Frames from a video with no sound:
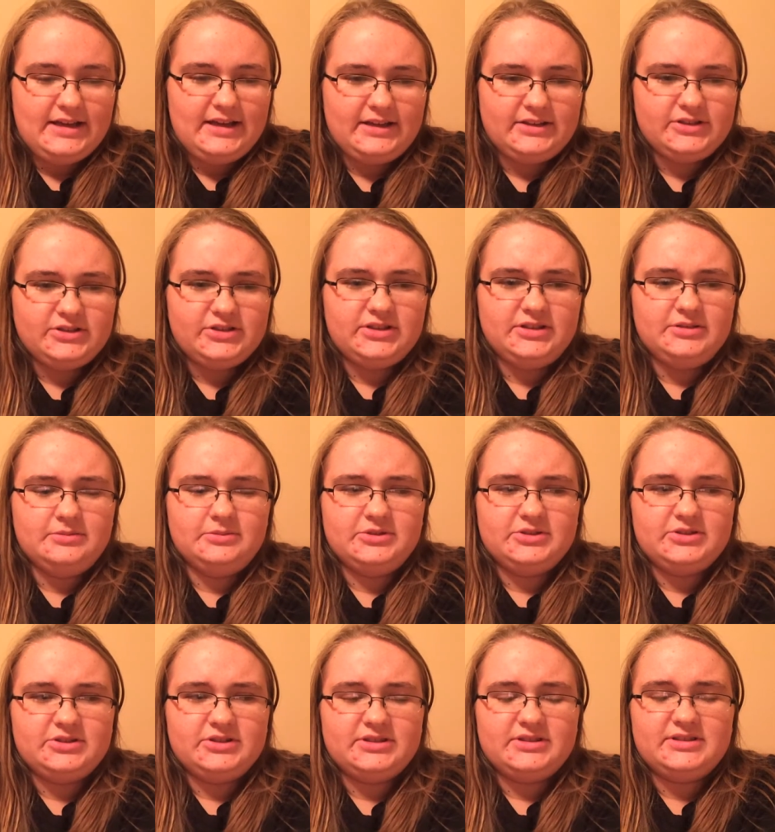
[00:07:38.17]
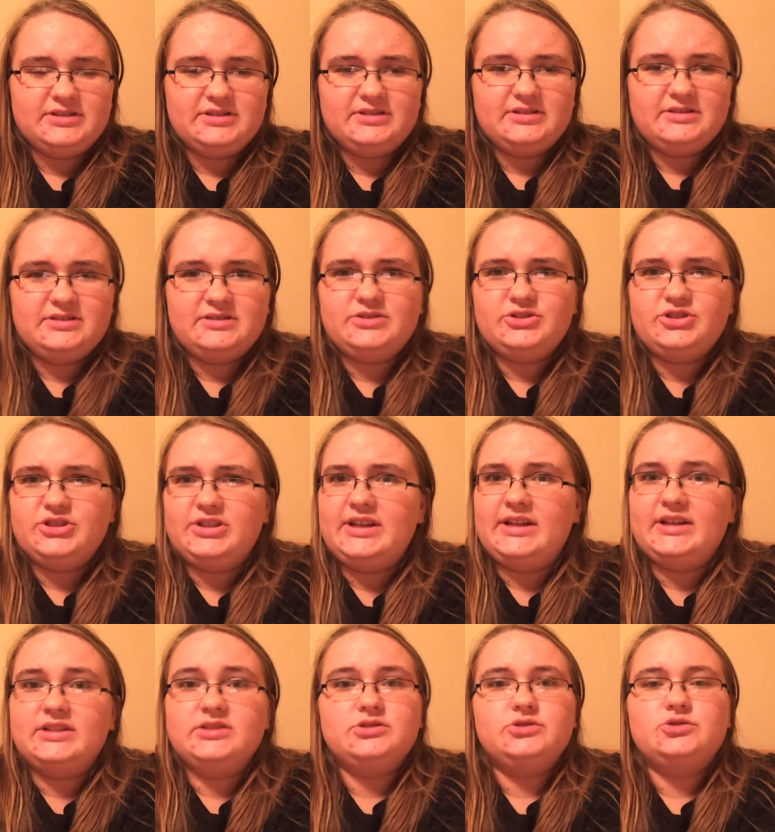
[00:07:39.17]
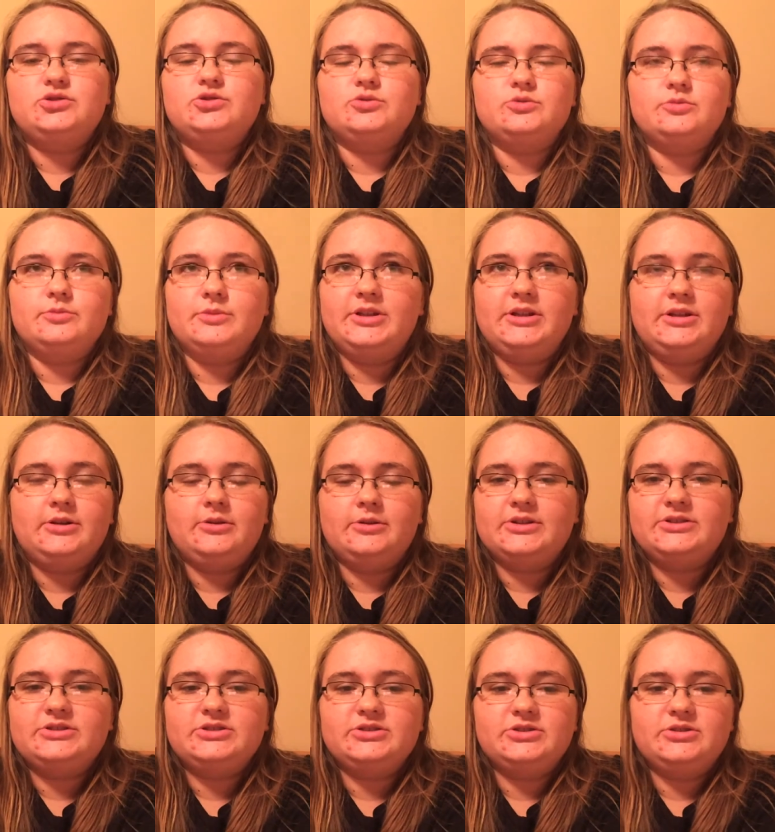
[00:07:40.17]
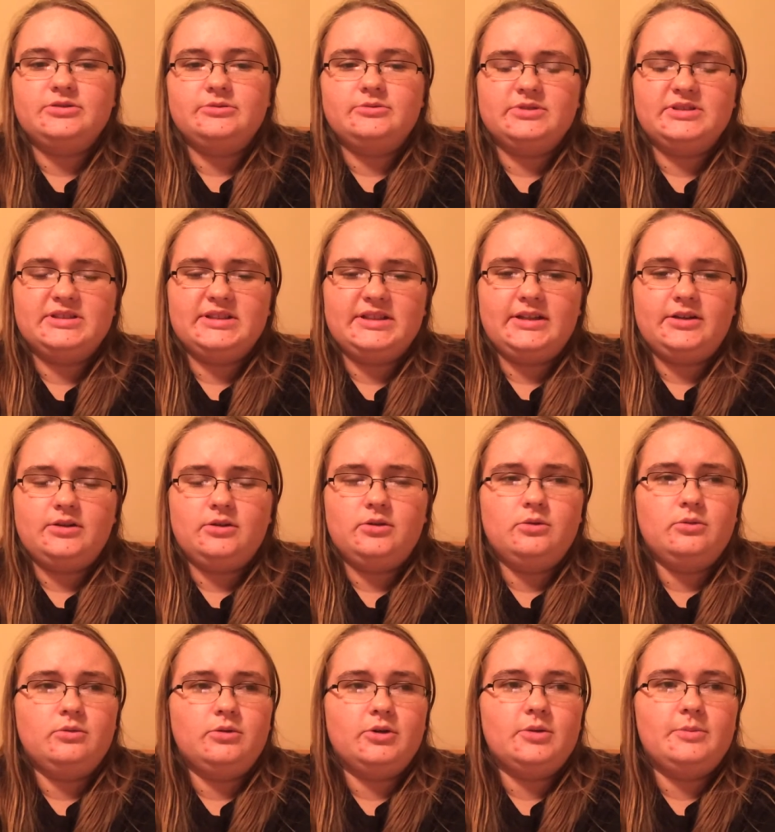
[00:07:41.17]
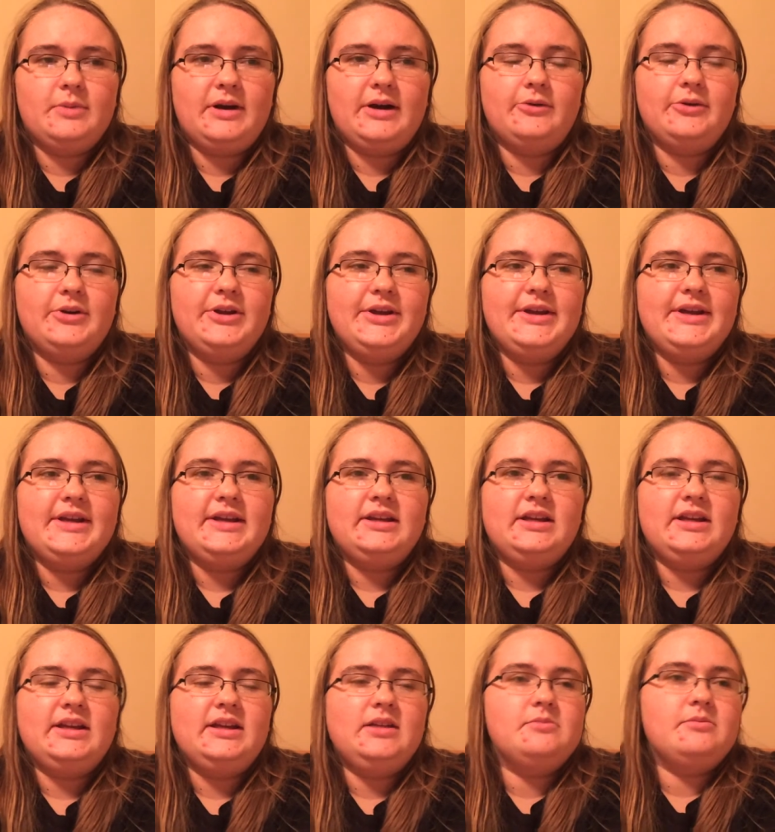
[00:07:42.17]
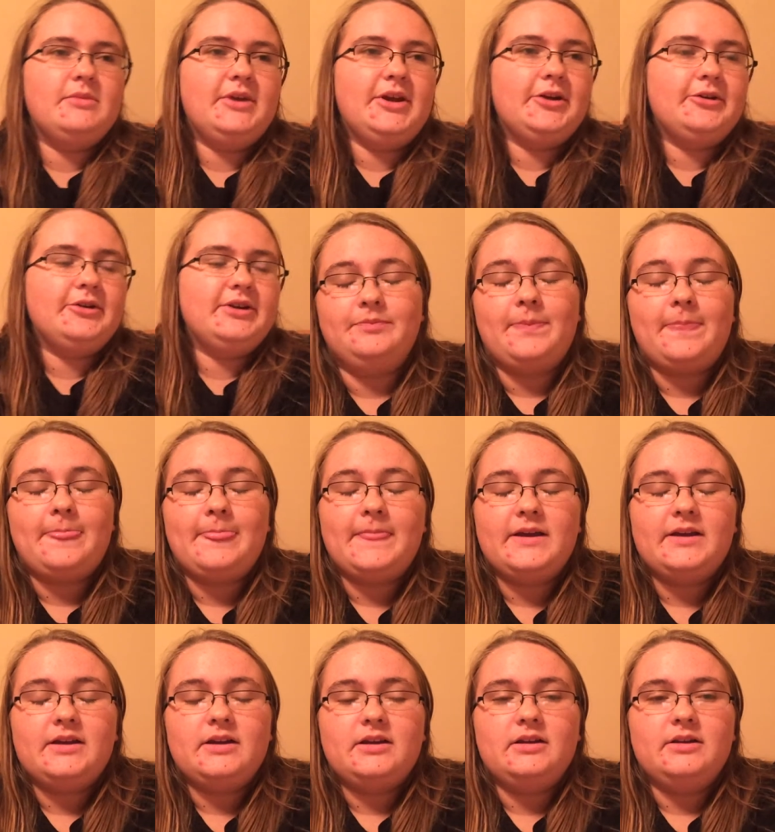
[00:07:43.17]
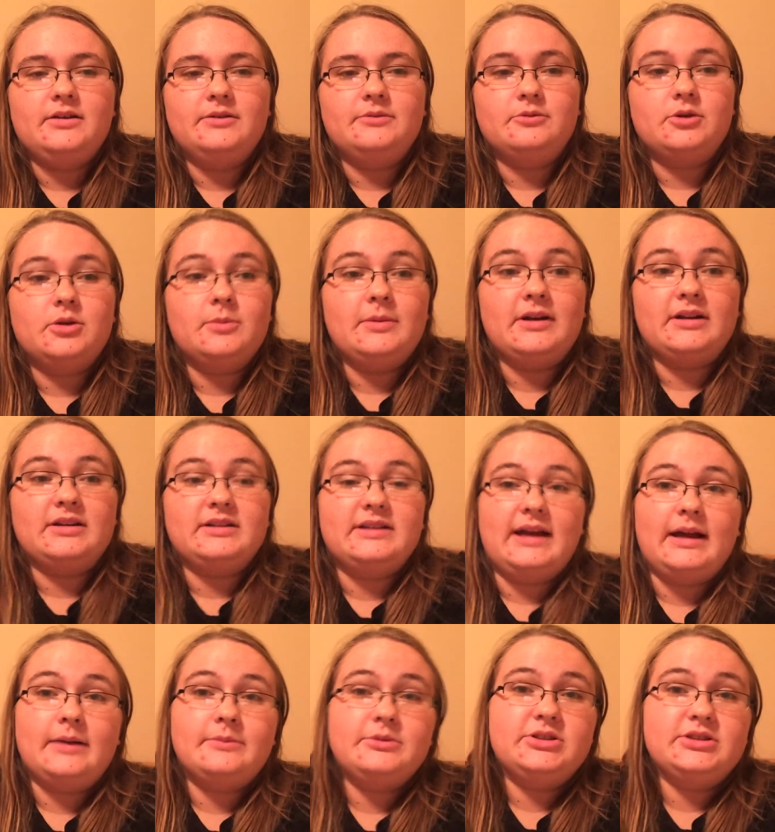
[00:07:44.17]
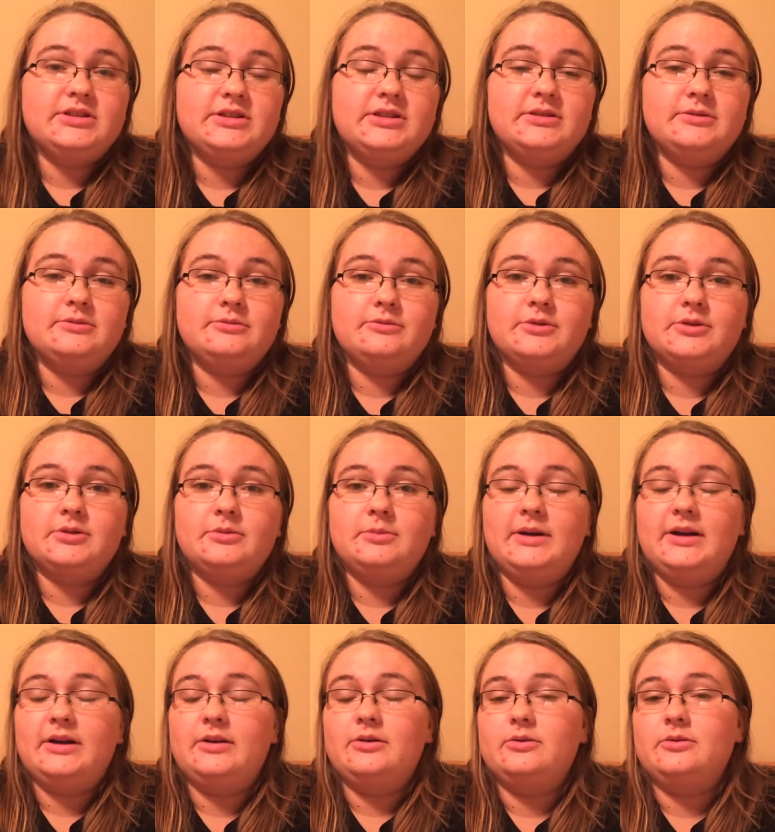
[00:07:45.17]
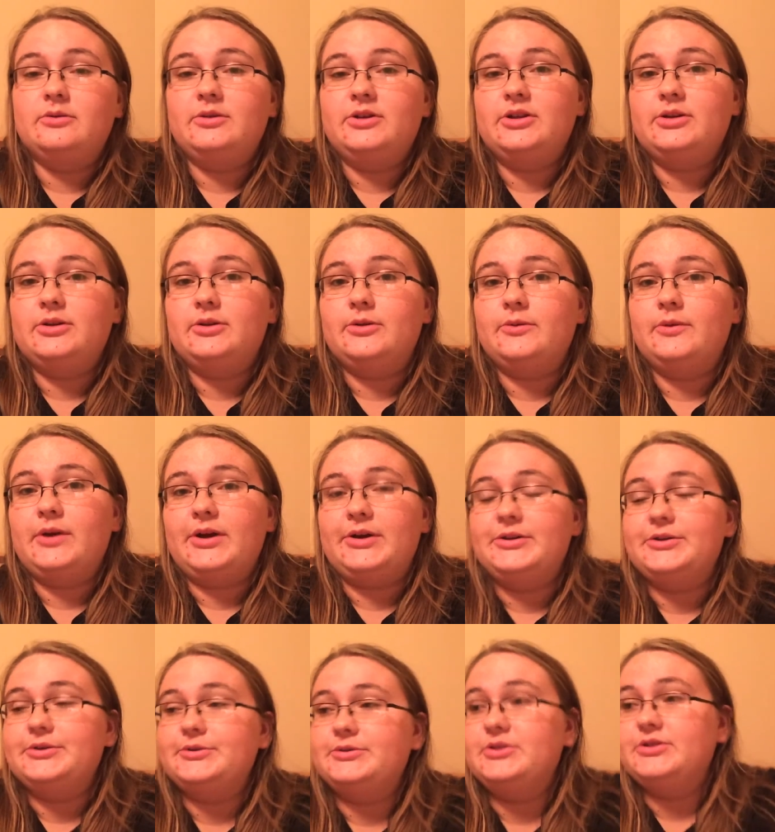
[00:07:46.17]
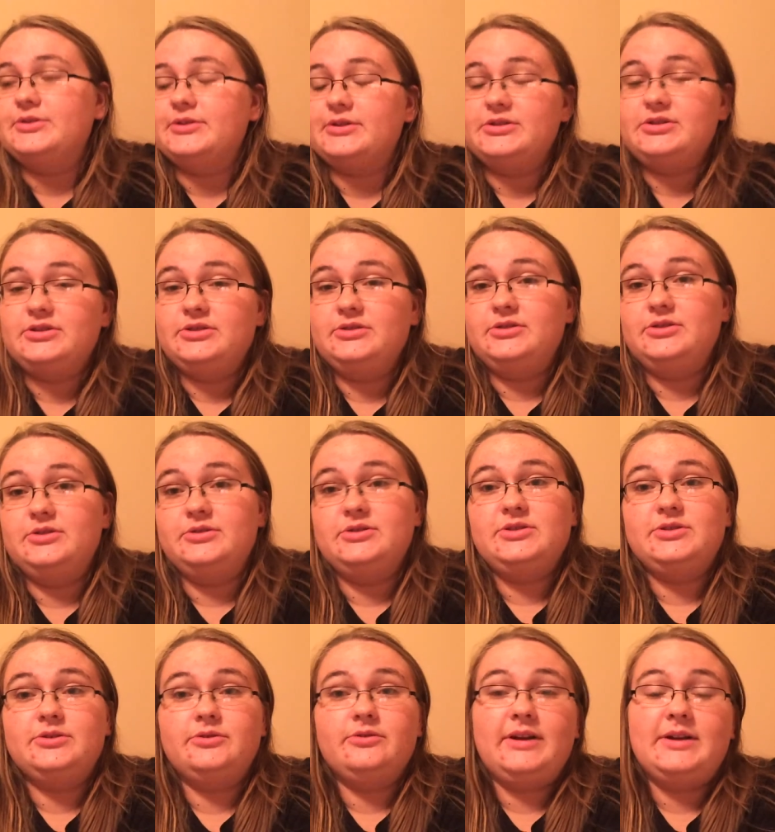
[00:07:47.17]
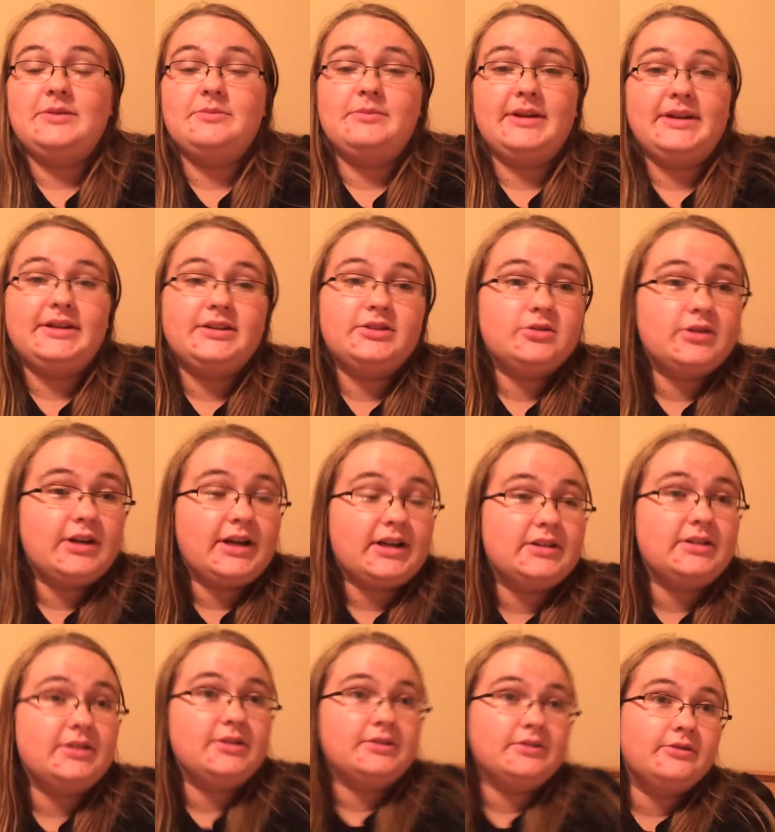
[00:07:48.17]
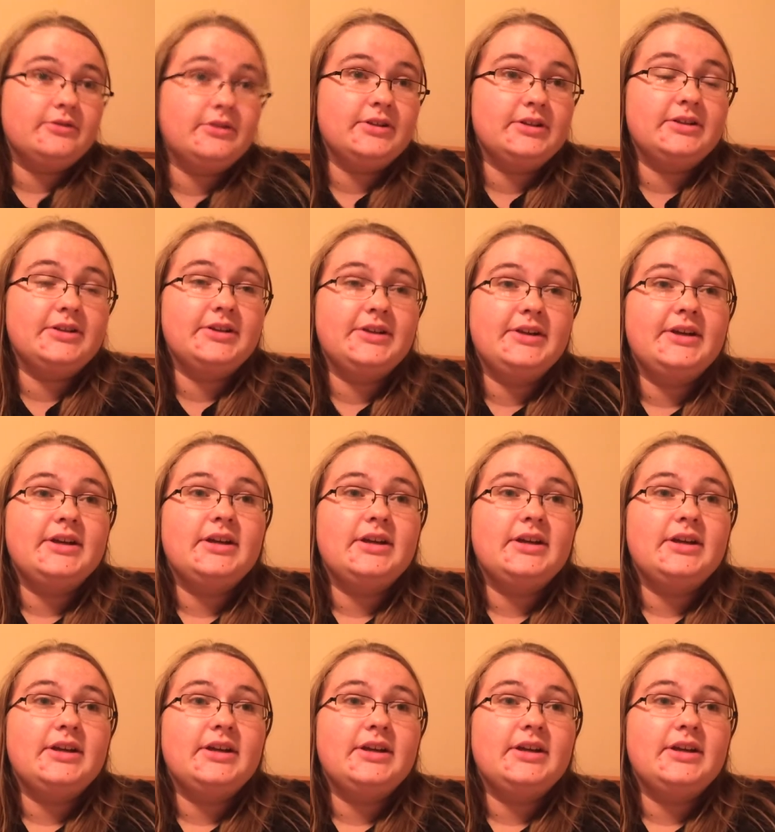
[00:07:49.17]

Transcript: and she was just she had so many questions. She was like, "Oh, what about getting married?" what about adoption and what about you know are you do, do, do you still find men attractive and